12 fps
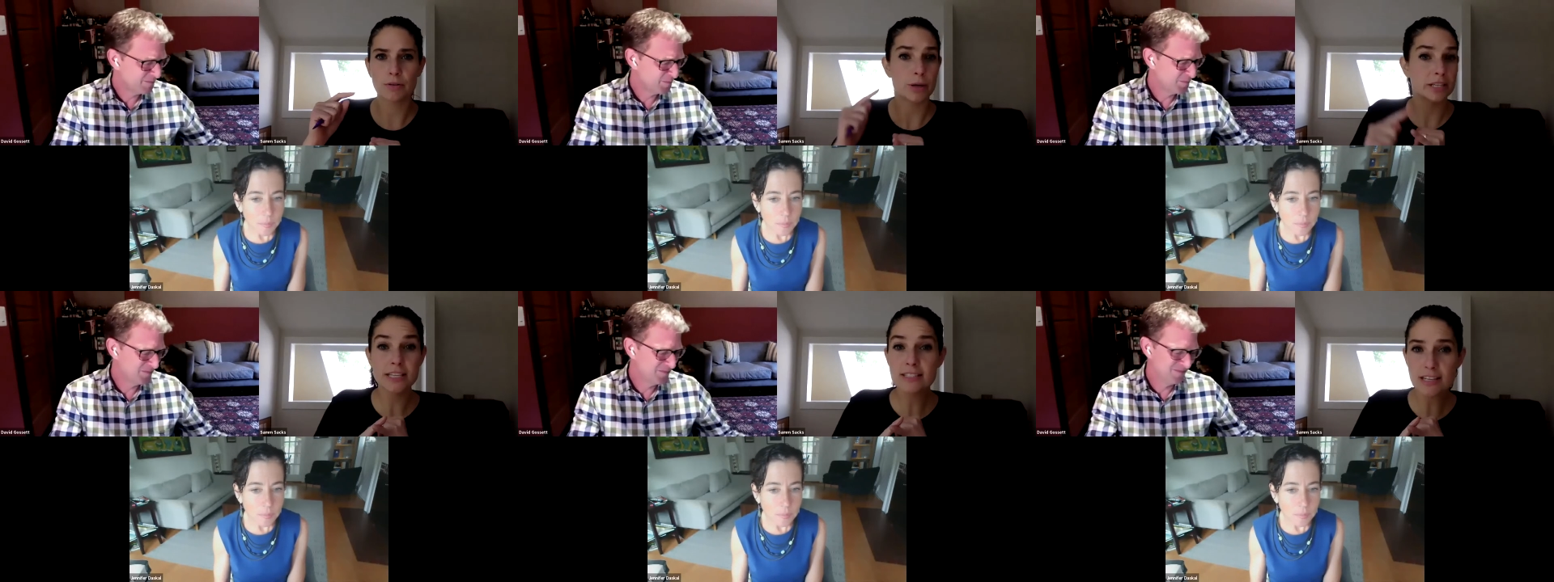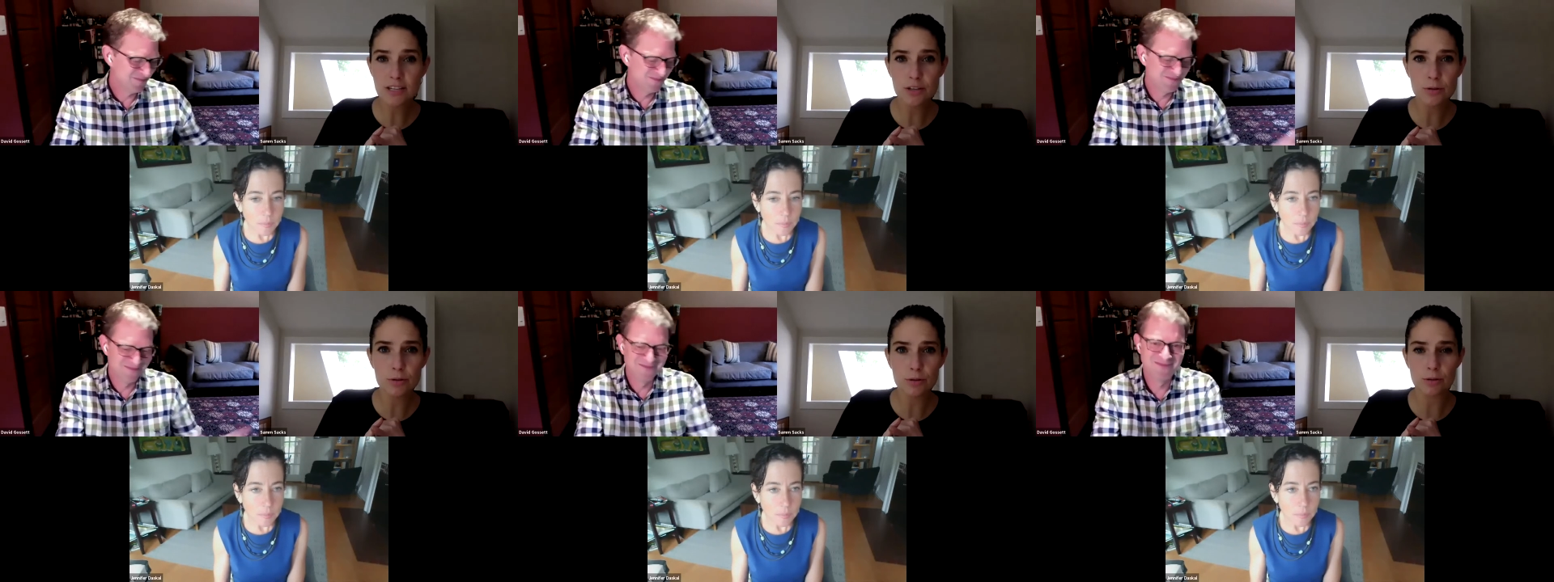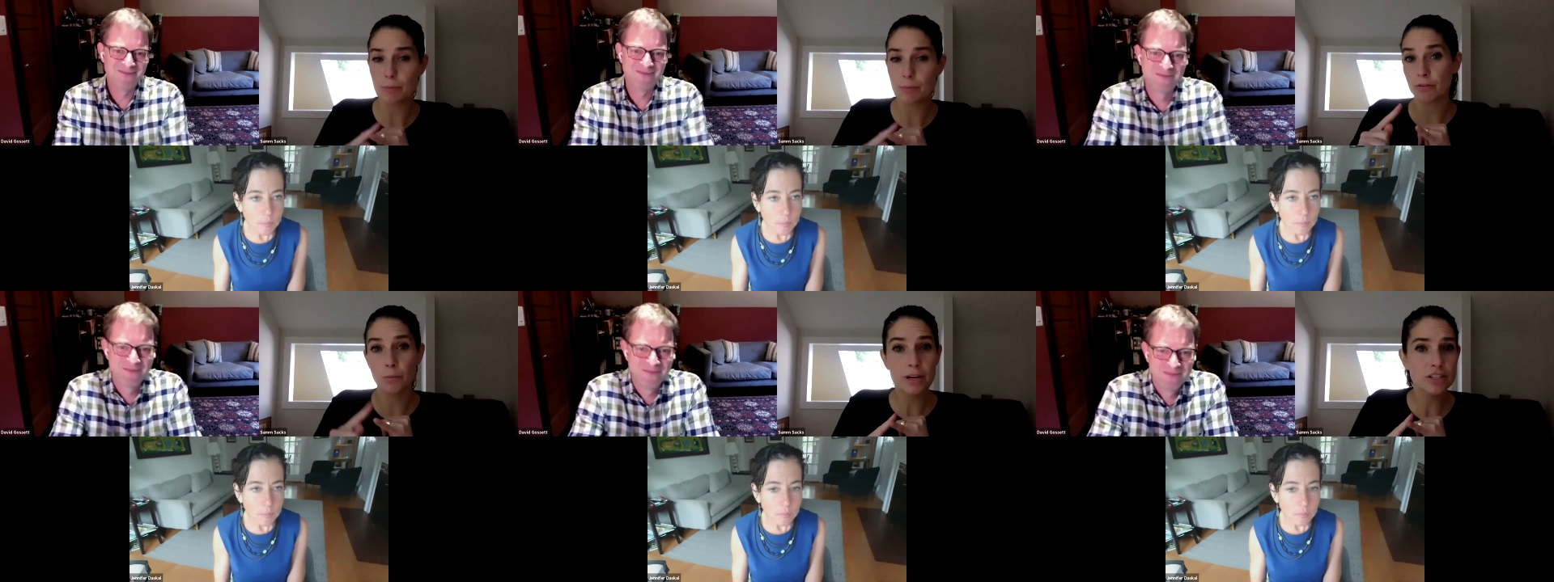Speaker 1: do existing users
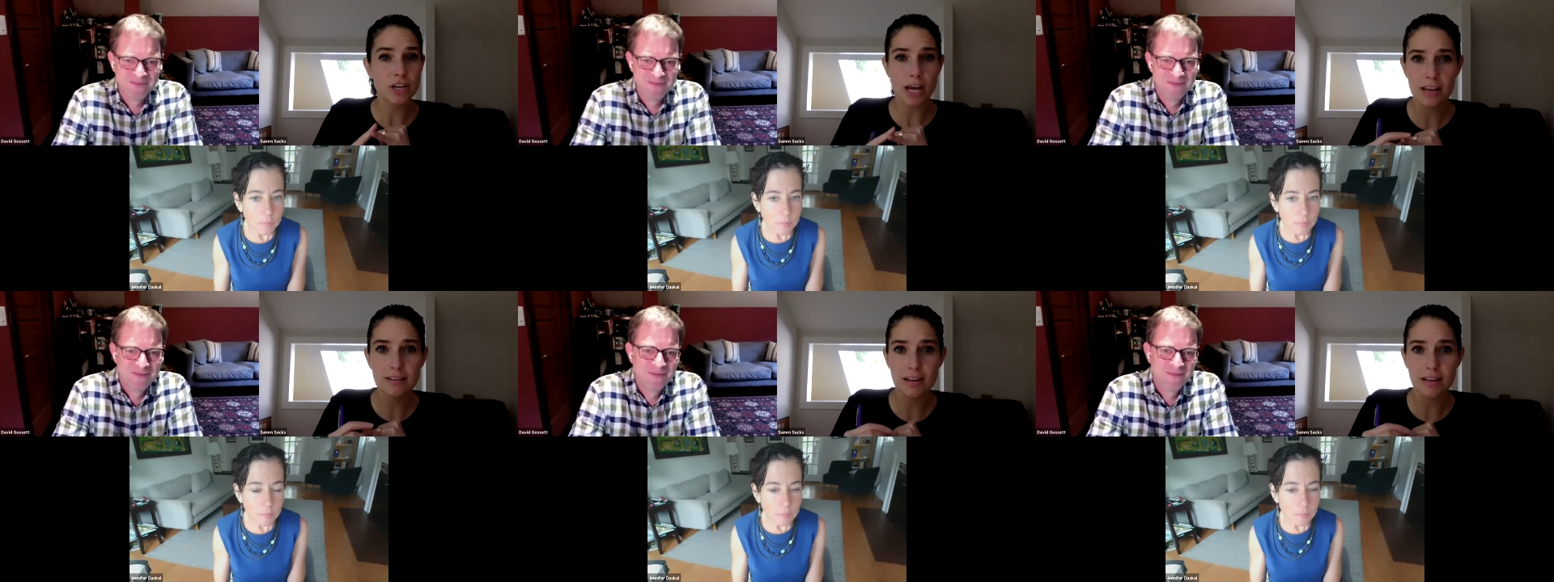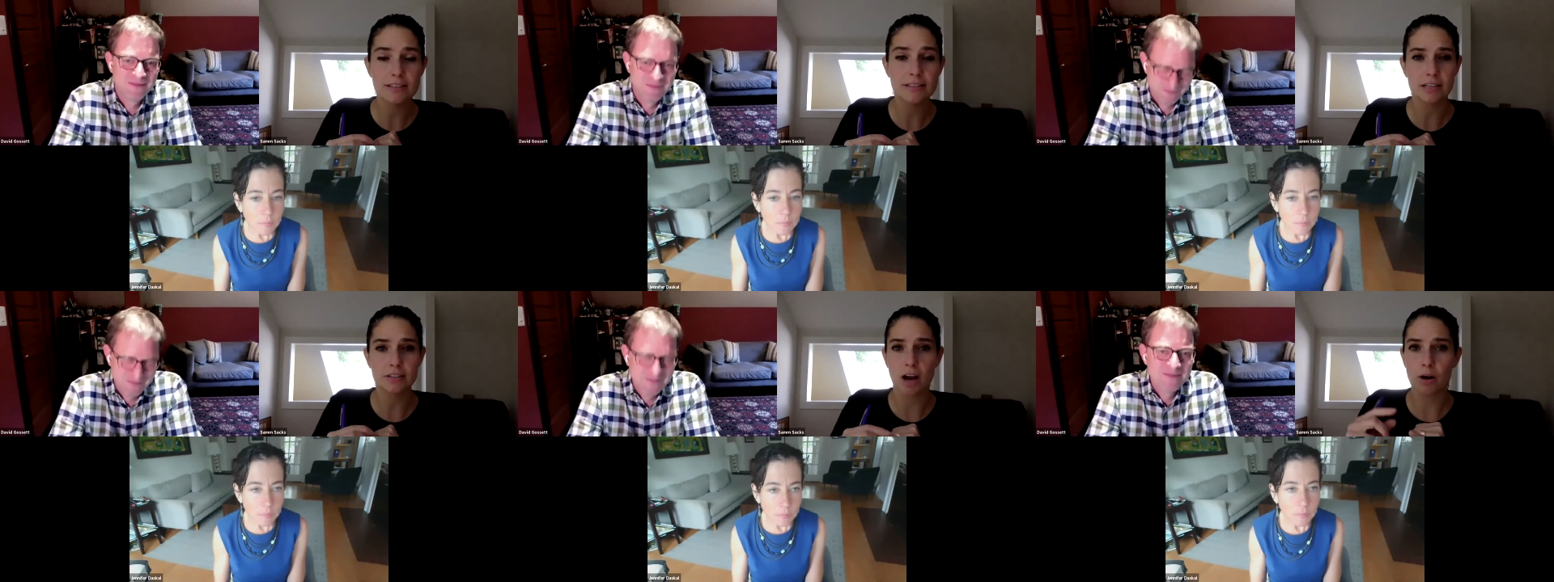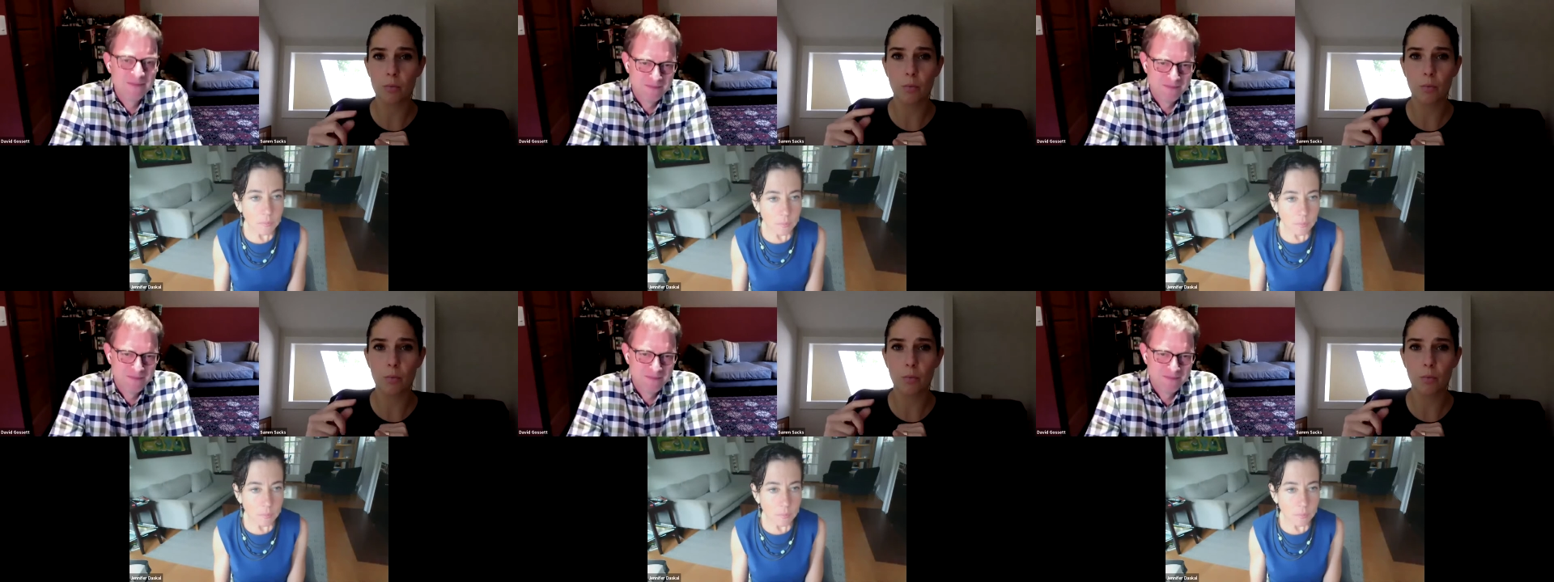and for WeChat and, and TikTok,